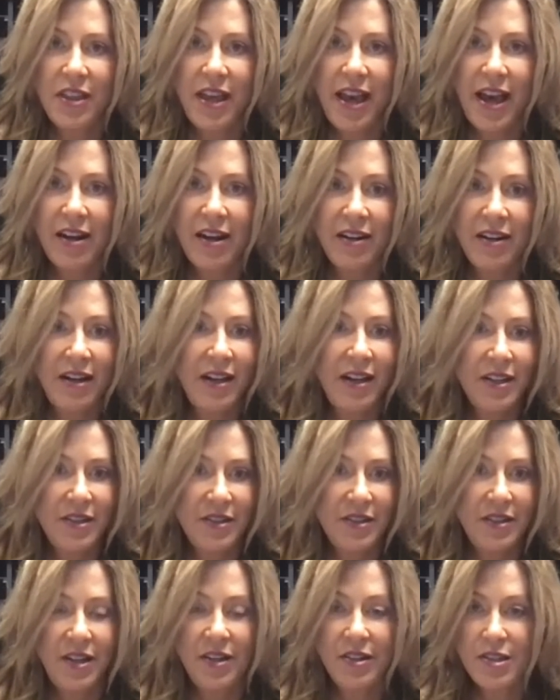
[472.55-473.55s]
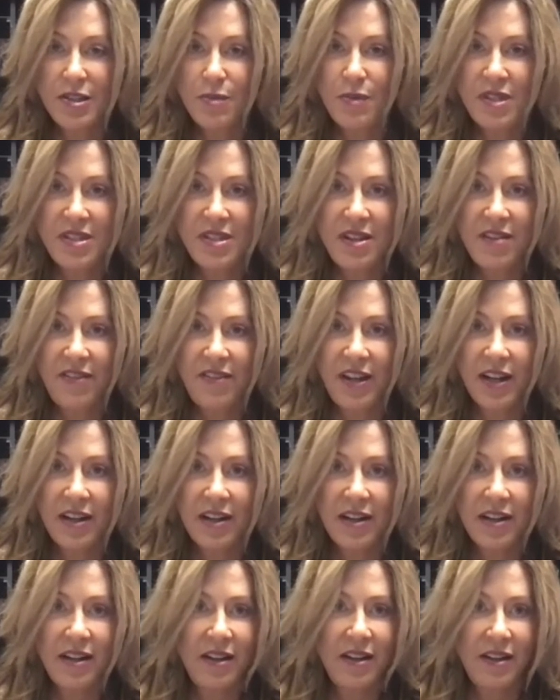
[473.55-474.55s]
that, you know,
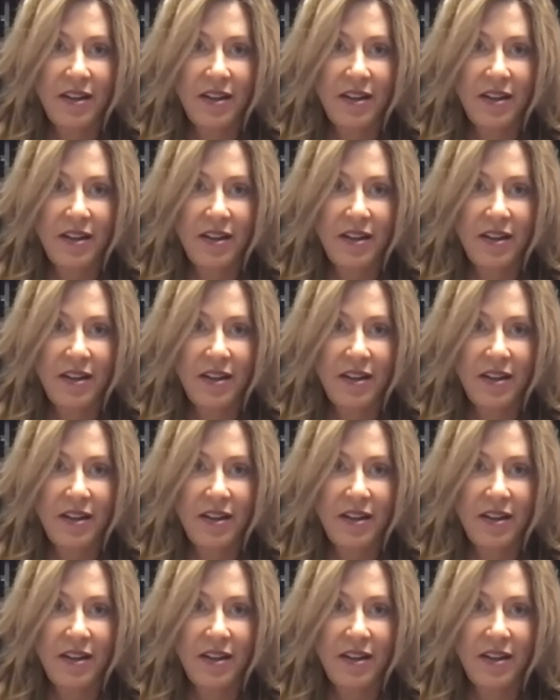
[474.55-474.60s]
specific,